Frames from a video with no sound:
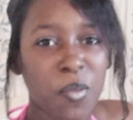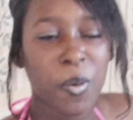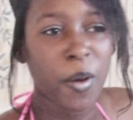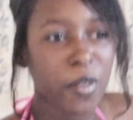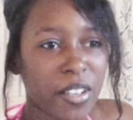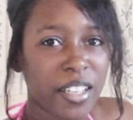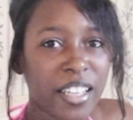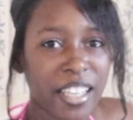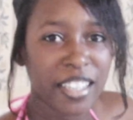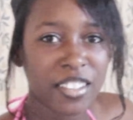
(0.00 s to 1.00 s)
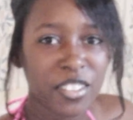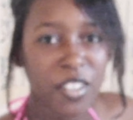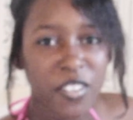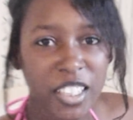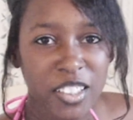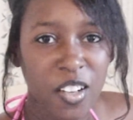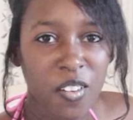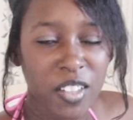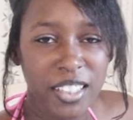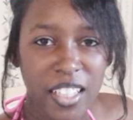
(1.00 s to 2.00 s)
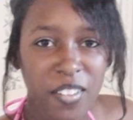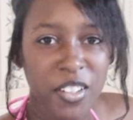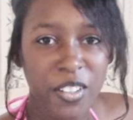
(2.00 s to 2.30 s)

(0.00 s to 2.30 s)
know Polka, and you know he's always out